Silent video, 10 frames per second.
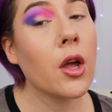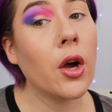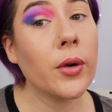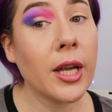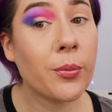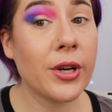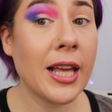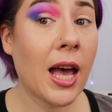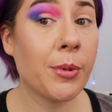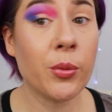Okay, I'm pretty
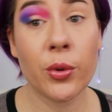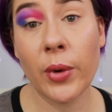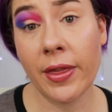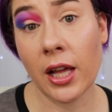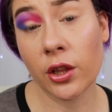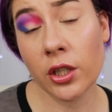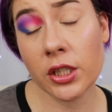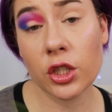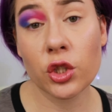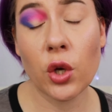happy with the way that
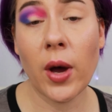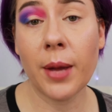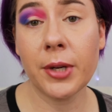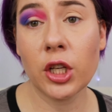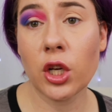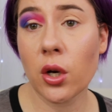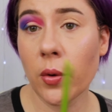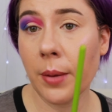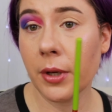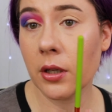looks. So I'm
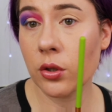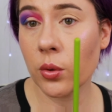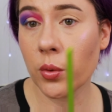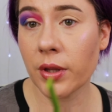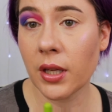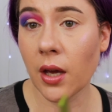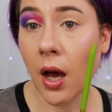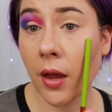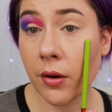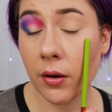gonna do the
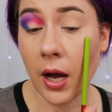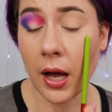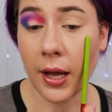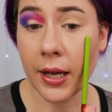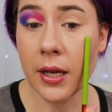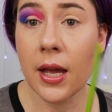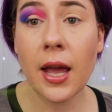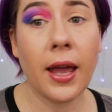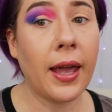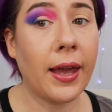other eye,
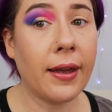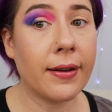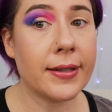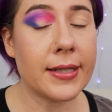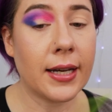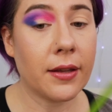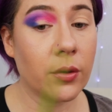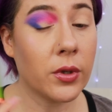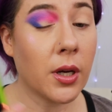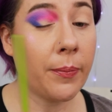and
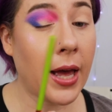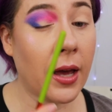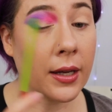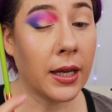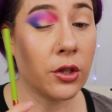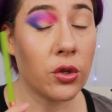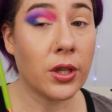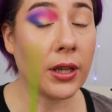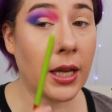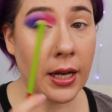then we'll come back and do
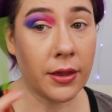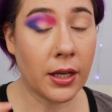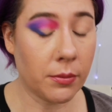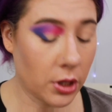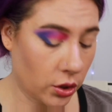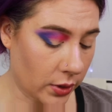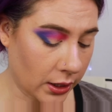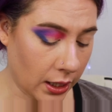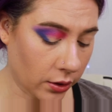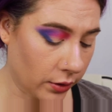the lid. I think I'm gonna do a
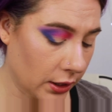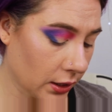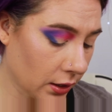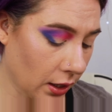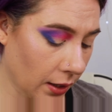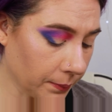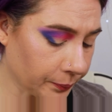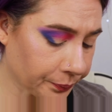cut crease today.